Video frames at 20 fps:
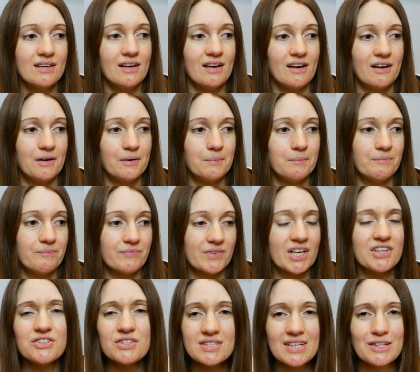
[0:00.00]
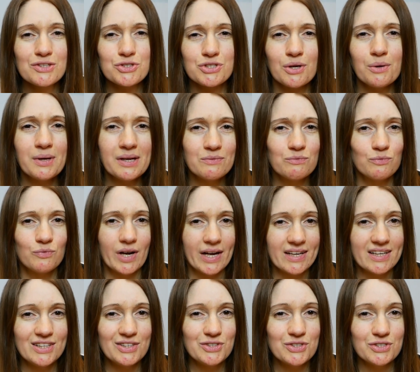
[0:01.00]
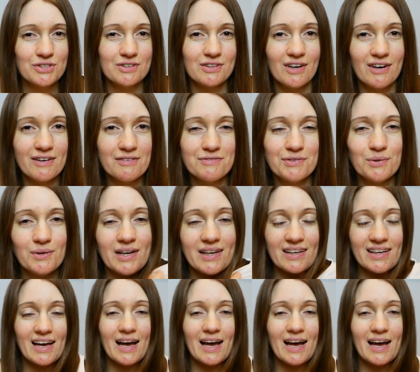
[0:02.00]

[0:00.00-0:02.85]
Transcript: I just get so enraged that I feel like,